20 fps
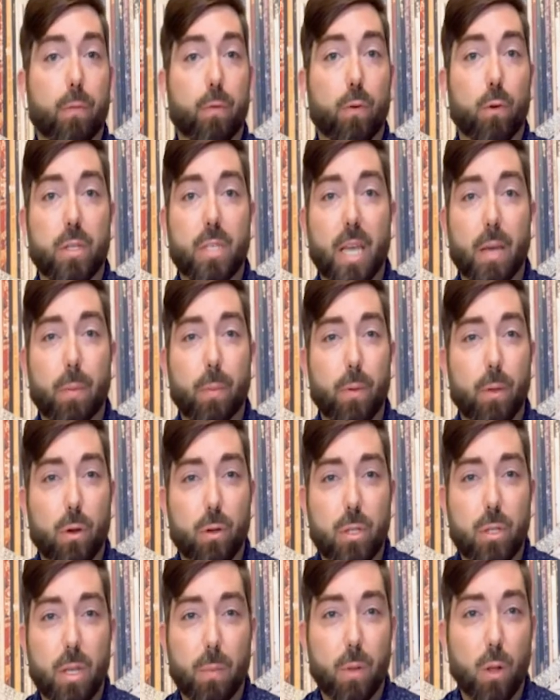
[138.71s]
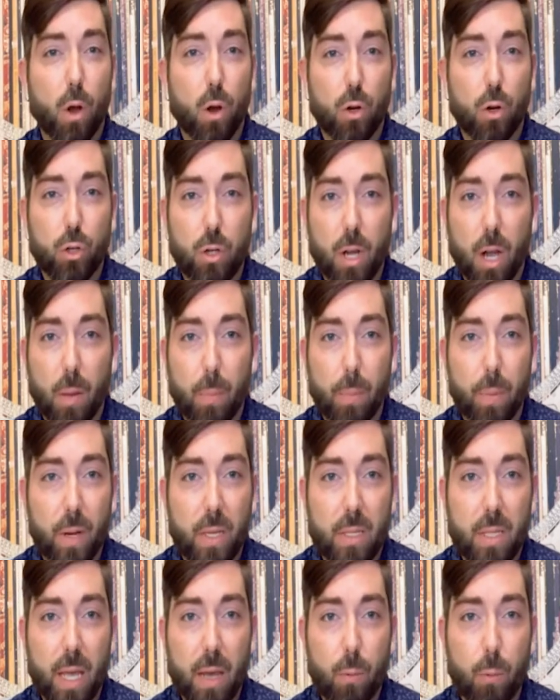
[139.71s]
For example, there are some larger
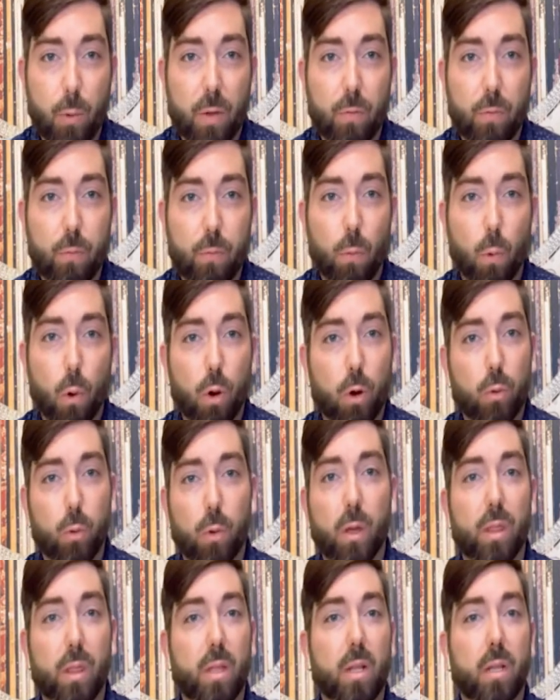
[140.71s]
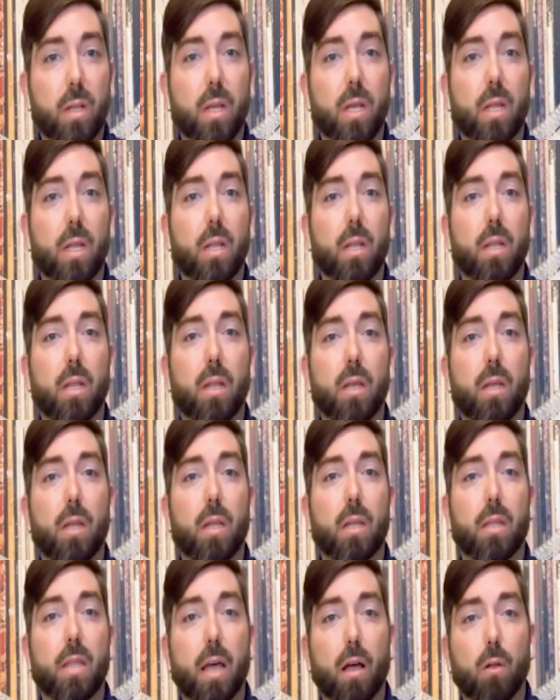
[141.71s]
companies that we've worked with
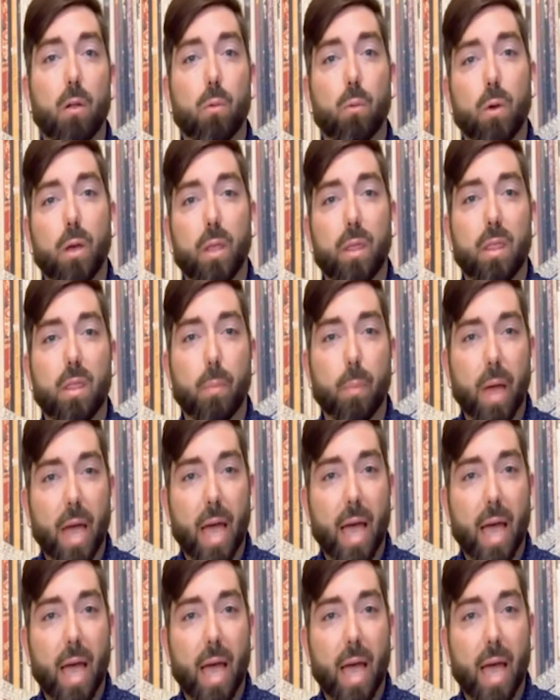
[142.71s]
and dealt with in the